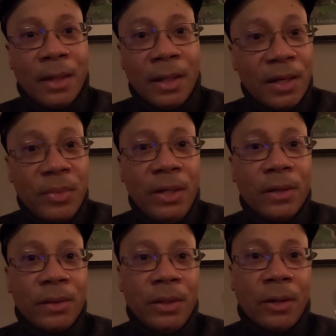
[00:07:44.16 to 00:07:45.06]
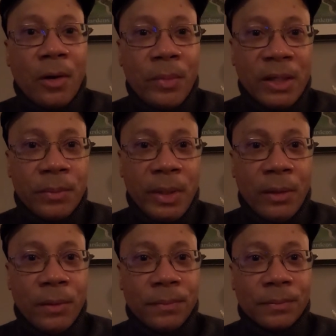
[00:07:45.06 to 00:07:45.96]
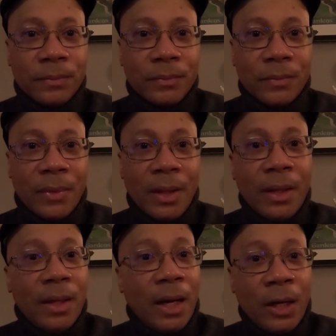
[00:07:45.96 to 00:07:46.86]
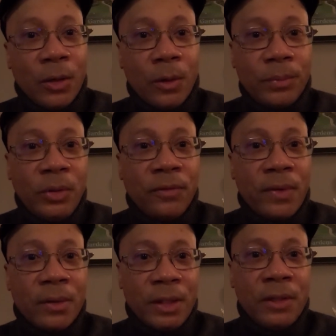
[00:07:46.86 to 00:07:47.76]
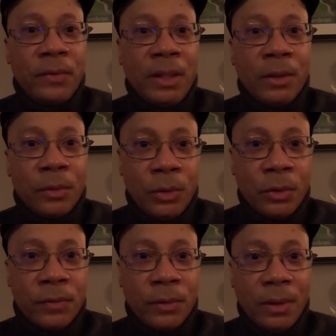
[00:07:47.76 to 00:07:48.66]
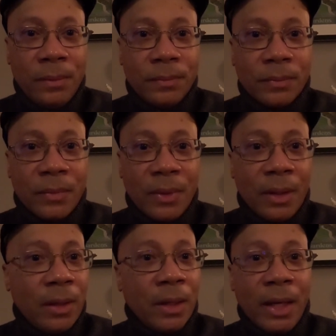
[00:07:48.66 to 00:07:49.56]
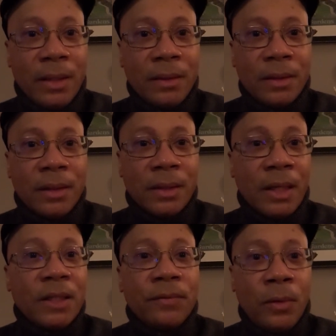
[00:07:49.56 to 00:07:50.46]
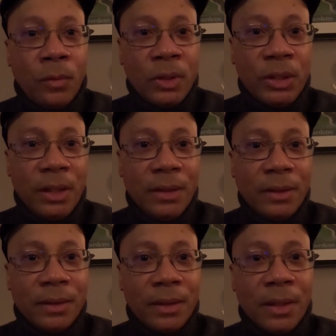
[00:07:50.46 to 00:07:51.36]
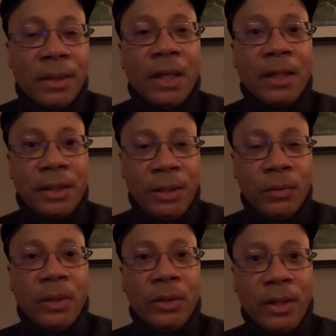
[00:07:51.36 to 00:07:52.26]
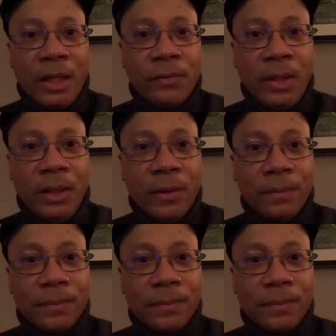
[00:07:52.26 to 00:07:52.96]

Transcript: Let me know in the comments below. I hope you found this video useful. Again, thanks for watching, and I'll see you in the next video.